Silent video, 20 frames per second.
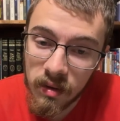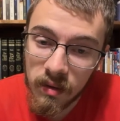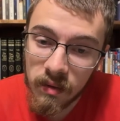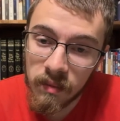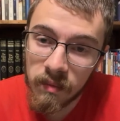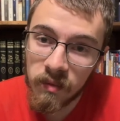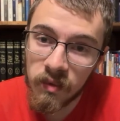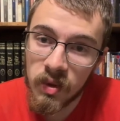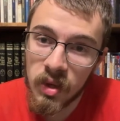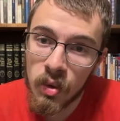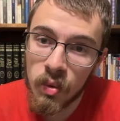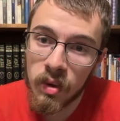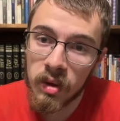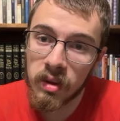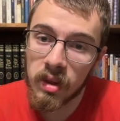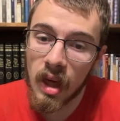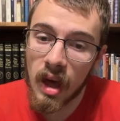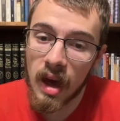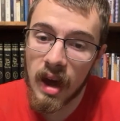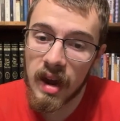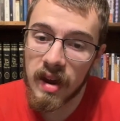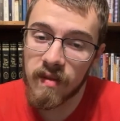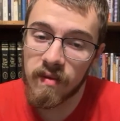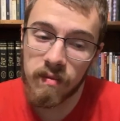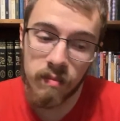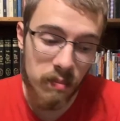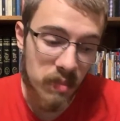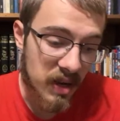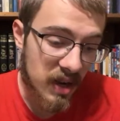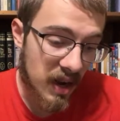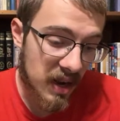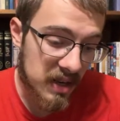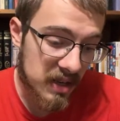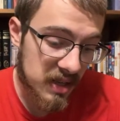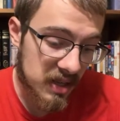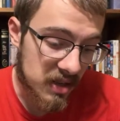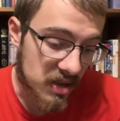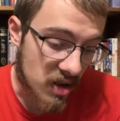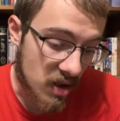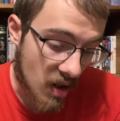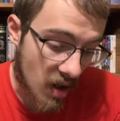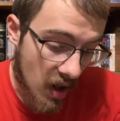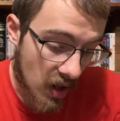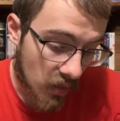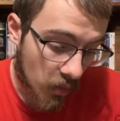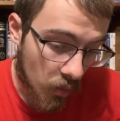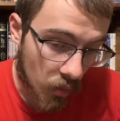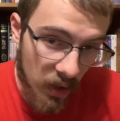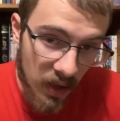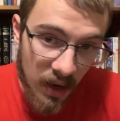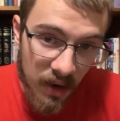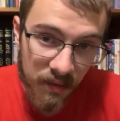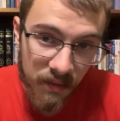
viewer live, but I did not when I